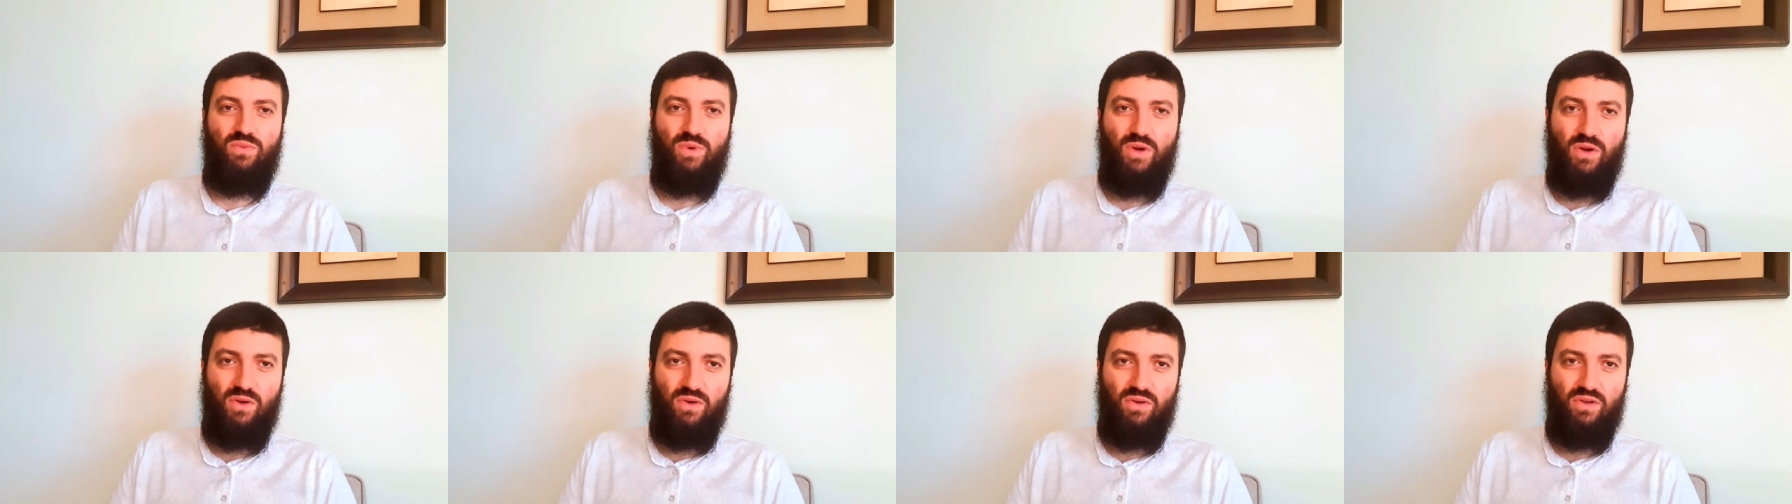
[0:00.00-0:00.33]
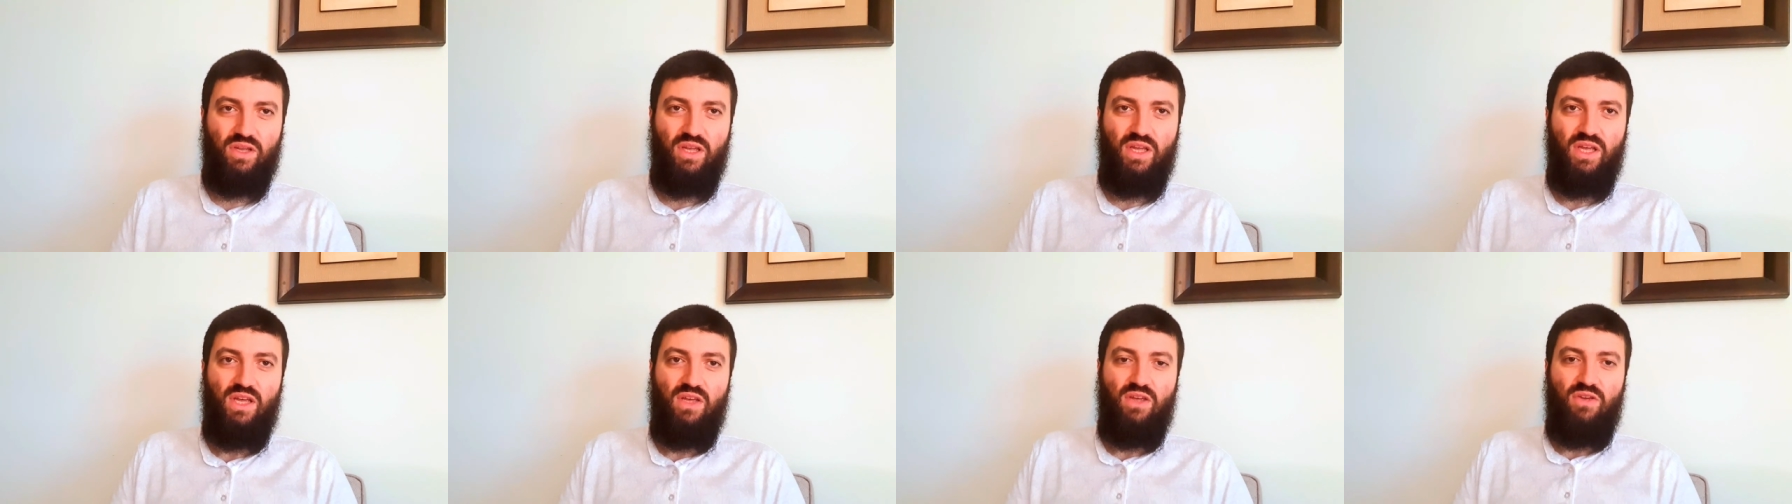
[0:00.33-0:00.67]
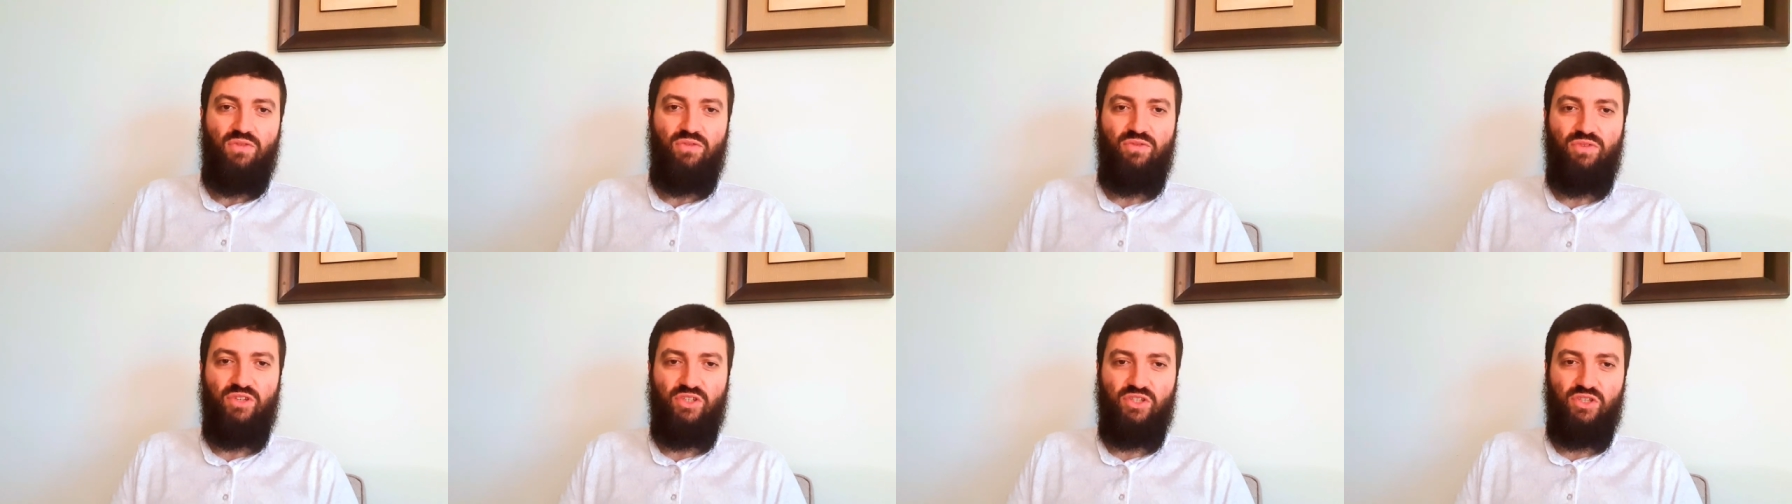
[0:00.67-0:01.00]
wrong
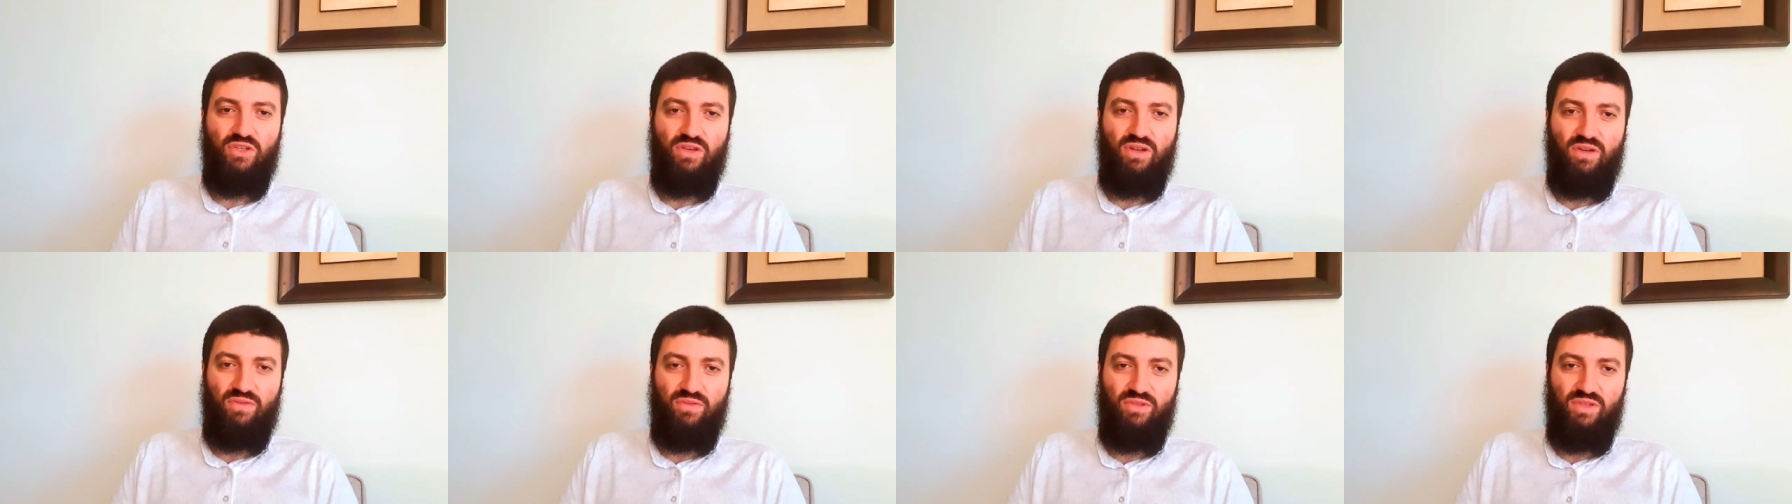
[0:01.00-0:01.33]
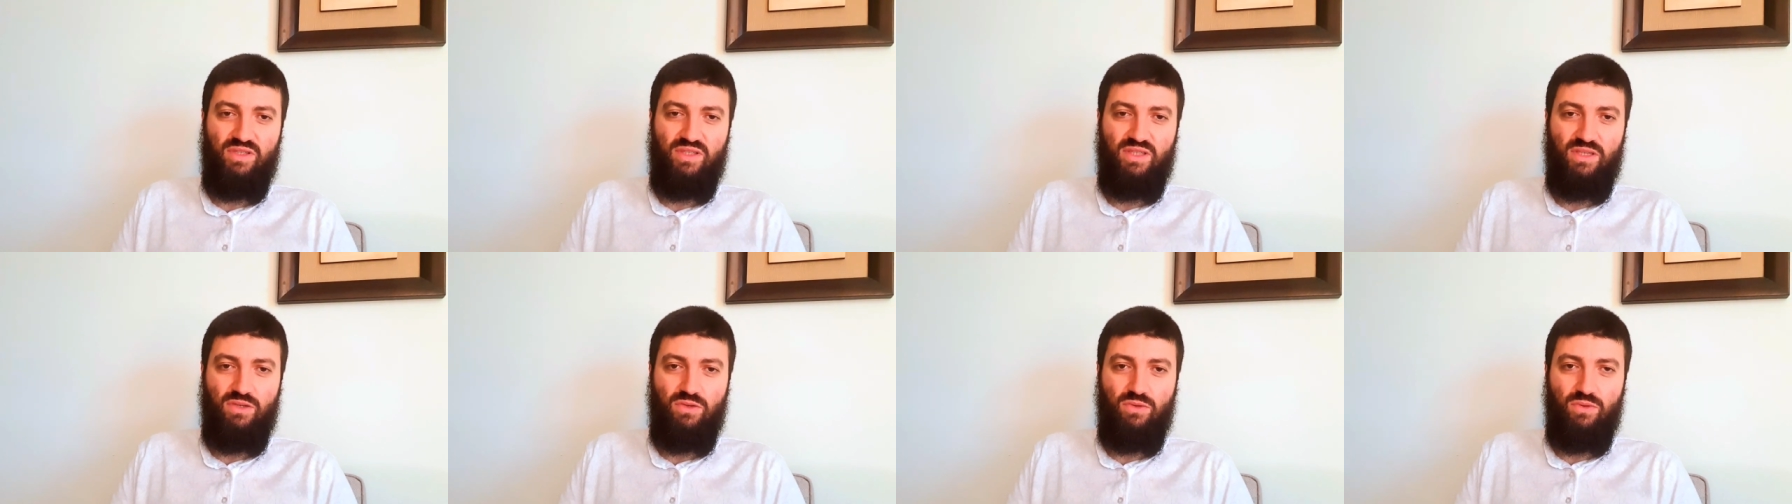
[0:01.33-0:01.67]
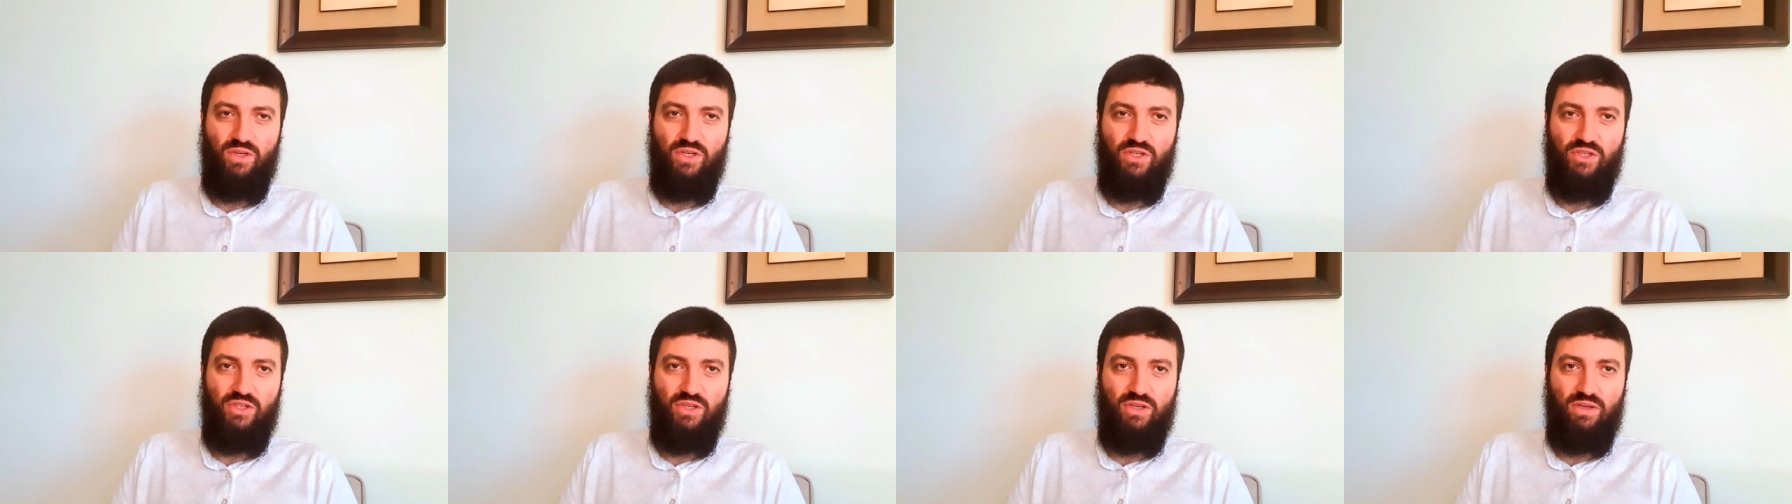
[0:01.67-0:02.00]
vision of the
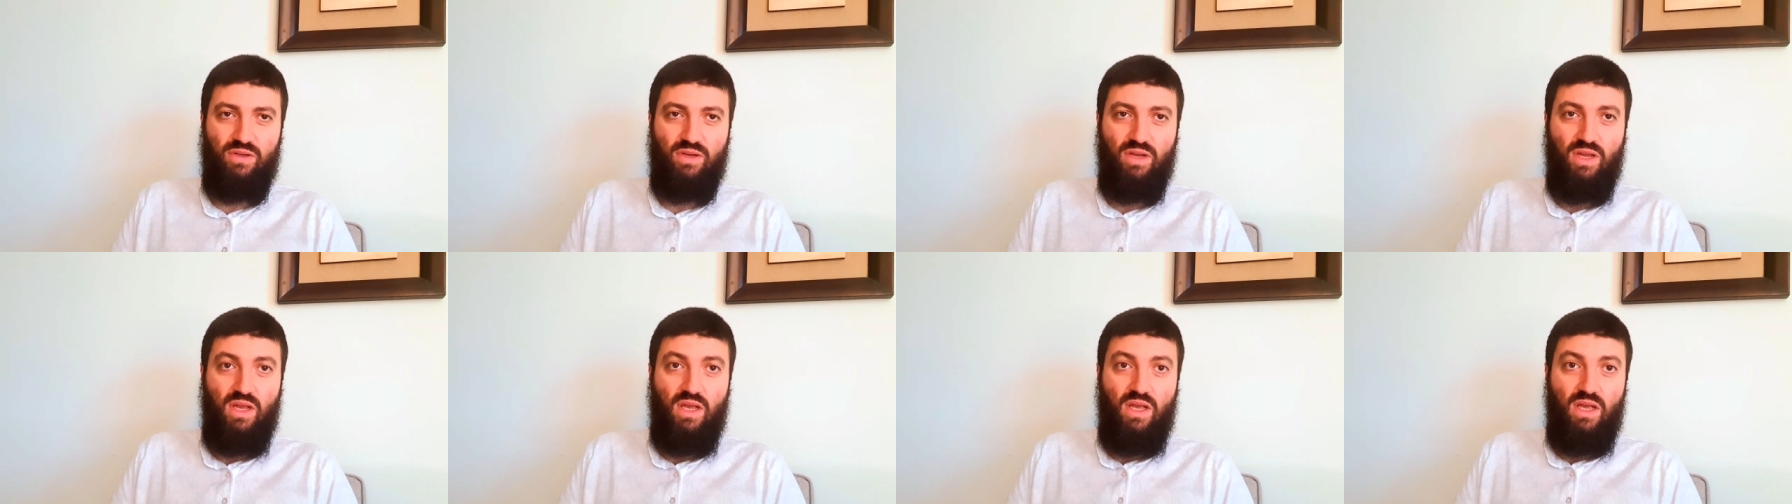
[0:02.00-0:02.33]
situation.